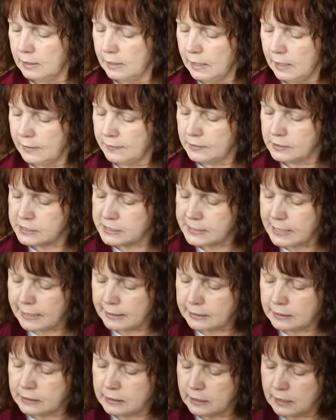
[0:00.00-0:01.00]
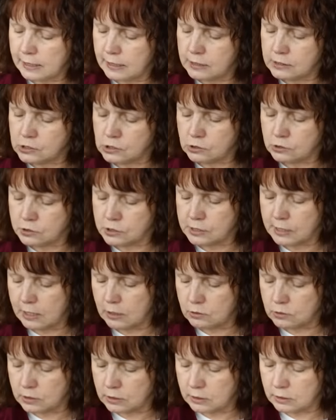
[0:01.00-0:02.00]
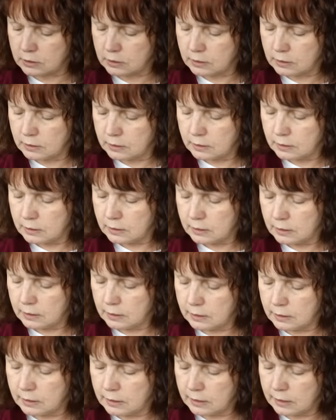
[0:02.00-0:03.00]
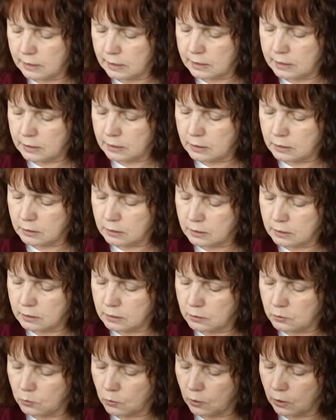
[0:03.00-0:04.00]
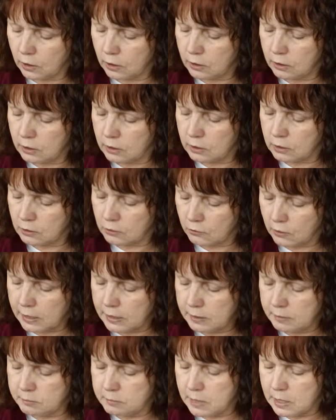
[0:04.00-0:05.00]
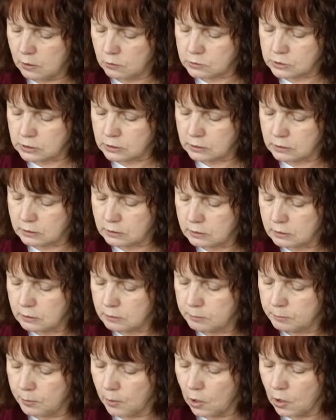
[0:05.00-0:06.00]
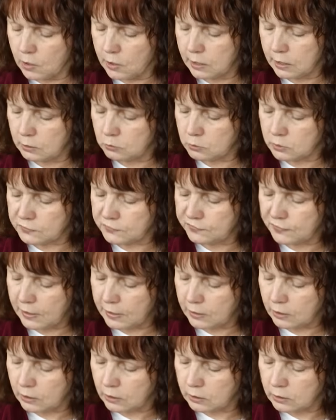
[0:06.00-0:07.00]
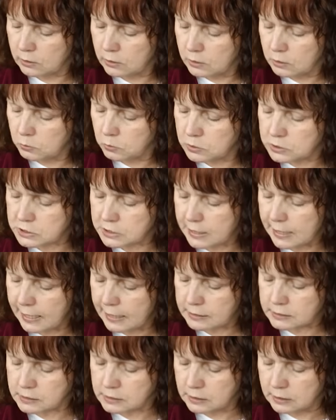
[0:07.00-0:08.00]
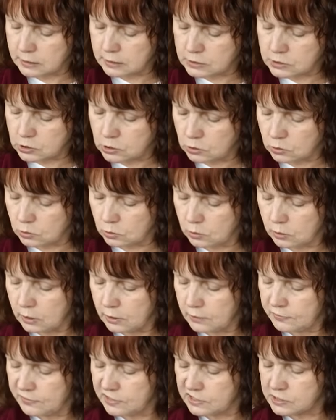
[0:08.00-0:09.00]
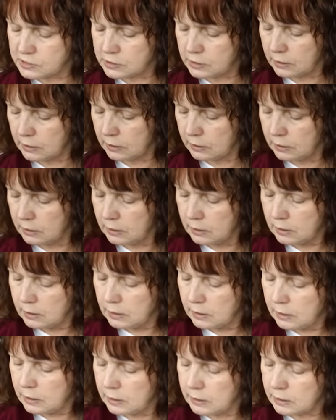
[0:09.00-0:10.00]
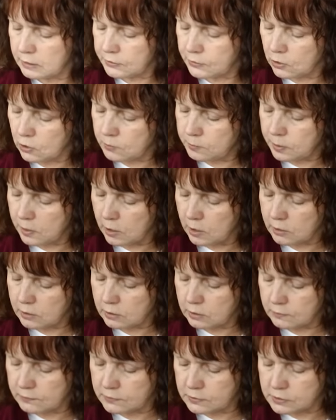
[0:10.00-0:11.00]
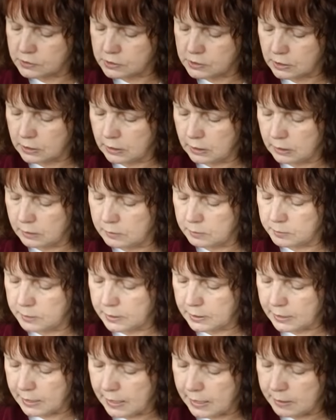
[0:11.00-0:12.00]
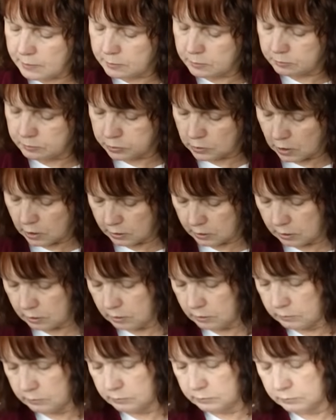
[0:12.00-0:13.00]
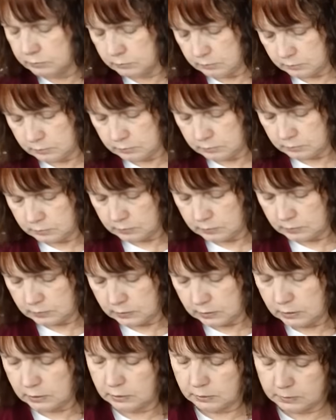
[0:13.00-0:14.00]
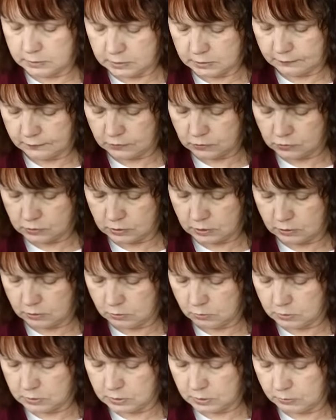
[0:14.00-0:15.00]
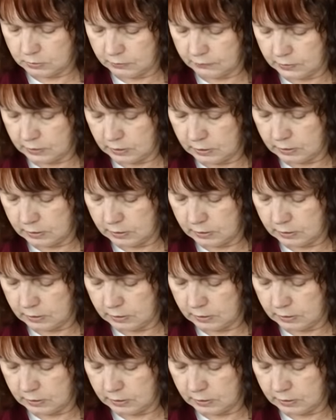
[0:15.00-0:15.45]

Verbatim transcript: And the second angel sounded, and it were a great mountain burning with fire was cast into the sea, and a third part of the sea became blood. Let me see if there's another one I wanted.